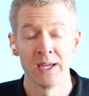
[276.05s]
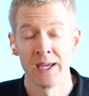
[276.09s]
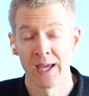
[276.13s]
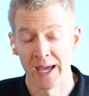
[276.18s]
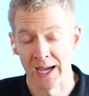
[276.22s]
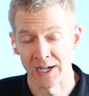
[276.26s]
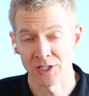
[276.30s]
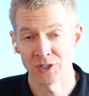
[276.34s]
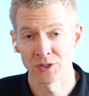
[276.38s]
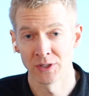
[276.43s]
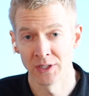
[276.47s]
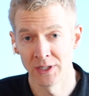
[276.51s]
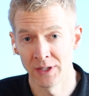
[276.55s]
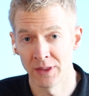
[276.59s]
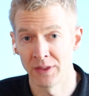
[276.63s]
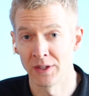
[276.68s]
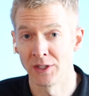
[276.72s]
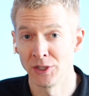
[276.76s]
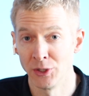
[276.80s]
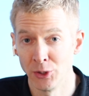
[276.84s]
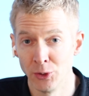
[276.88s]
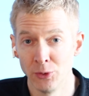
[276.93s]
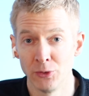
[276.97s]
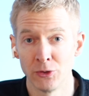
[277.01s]
actually the
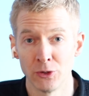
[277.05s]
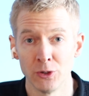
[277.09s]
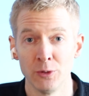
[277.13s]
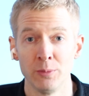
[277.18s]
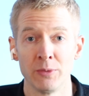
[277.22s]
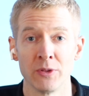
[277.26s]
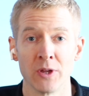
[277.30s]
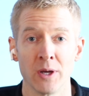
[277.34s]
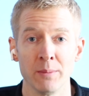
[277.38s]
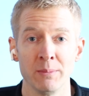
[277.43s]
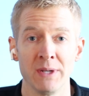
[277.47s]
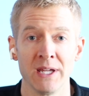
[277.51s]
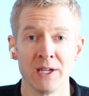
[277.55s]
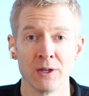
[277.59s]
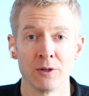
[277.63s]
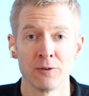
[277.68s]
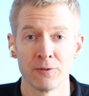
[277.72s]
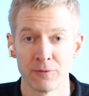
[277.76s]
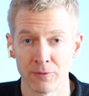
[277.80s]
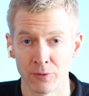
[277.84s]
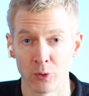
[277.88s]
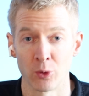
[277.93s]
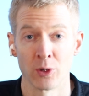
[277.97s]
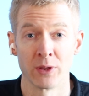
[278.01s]
YouTube thumbnail
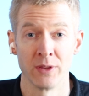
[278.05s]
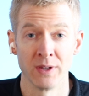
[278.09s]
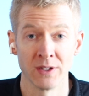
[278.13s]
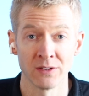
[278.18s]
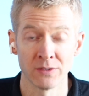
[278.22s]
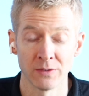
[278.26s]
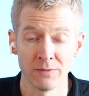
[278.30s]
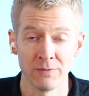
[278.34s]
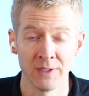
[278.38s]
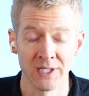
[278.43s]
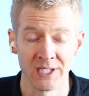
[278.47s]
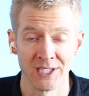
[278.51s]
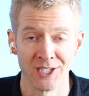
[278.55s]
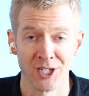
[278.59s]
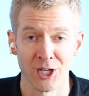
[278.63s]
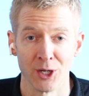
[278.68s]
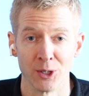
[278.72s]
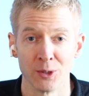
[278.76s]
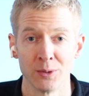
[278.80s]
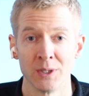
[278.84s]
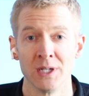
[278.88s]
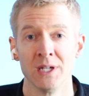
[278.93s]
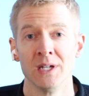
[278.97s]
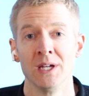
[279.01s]
for this
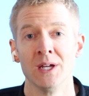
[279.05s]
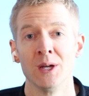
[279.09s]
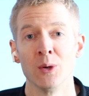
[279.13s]
video,